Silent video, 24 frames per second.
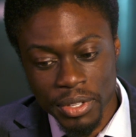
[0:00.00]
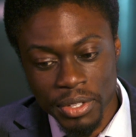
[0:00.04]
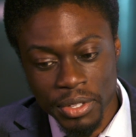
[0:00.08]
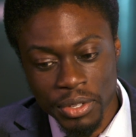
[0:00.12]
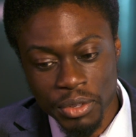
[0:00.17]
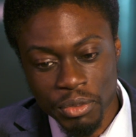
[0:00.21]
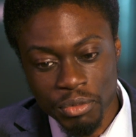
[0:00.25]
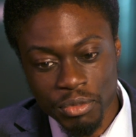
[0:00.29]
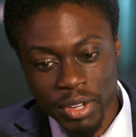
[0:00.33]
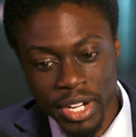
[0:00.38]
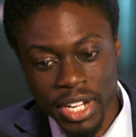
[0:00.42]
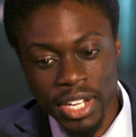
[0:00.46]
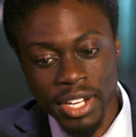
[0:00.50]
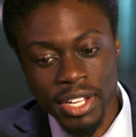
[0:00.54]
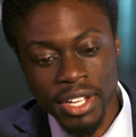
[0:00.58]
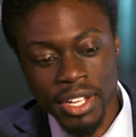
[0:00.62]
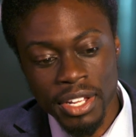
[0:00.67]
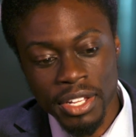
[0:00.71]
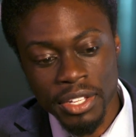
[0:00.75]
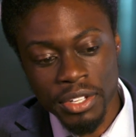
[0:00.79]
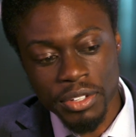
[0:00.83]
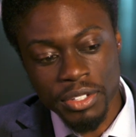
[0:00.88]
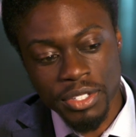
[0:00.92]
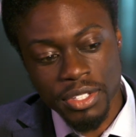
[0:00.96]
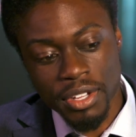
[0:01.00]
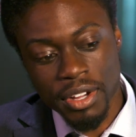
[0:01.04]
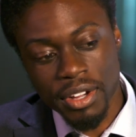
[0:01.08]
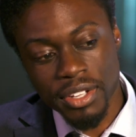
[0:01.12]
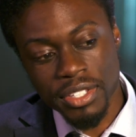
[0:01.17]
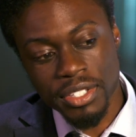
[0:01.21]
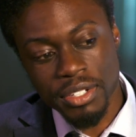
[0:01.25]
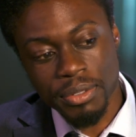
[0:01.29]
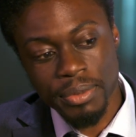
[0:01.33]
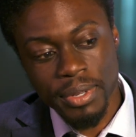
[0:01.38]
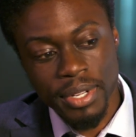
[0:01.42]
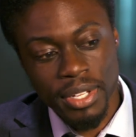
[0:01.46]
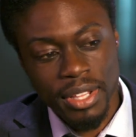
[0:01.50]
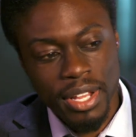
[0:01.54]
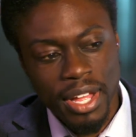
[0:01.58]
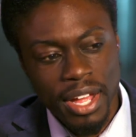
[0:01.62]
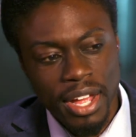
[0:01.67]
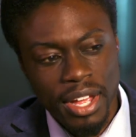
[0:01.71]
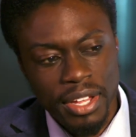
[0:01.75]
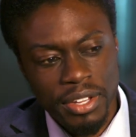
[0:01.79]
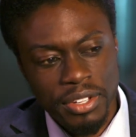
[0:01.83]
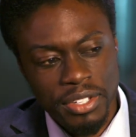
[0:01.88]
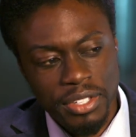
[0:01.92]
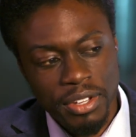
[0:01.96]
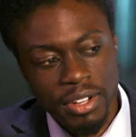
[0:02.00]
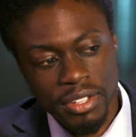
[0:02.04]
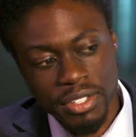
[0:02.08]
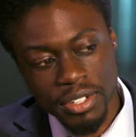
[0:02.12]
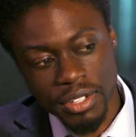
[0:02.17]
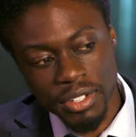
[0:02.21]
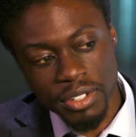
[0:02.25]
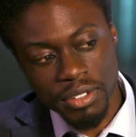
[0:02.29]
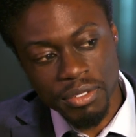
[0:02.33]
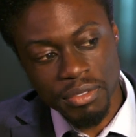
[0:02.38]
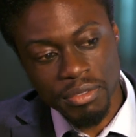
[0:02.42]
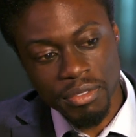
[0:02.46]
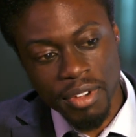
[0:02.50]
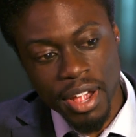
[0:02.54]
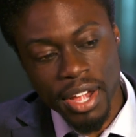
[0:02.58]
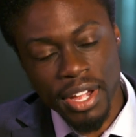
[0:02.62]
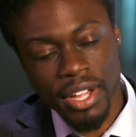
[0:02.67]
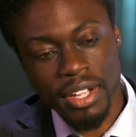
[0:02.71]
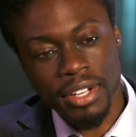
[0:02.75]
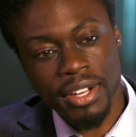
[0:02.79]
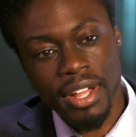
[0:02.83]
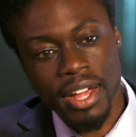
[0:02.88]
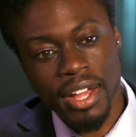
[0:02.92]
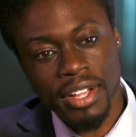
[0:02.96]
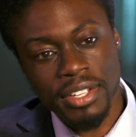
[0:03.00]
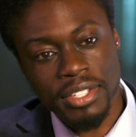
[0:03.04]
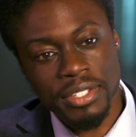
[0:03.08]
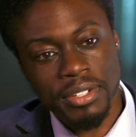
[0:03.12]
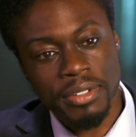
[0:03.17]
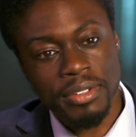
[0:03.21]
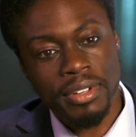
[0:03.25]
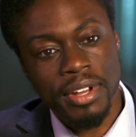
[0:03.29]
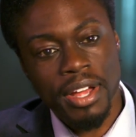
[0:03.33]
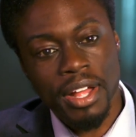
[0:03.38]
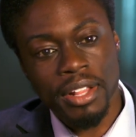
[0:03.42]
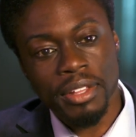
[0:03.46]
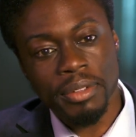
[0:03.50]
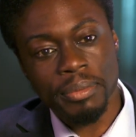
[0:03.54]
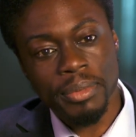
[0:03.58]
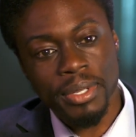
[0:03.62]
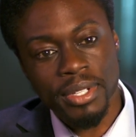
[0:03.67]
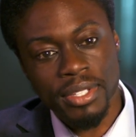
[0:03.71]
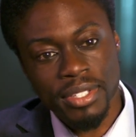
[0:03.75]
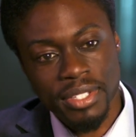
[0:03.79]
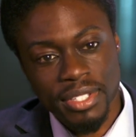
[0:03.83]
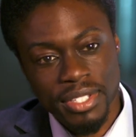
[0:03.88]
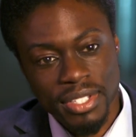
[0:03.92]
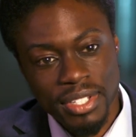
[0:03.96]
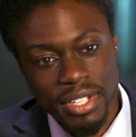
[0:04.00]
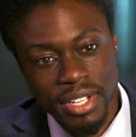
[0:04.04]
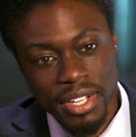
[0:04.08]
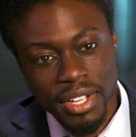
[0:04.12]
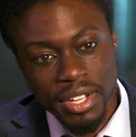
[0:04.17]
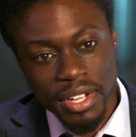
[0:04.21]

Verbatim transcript: you read it and you start to realize, you start to recognize certain elements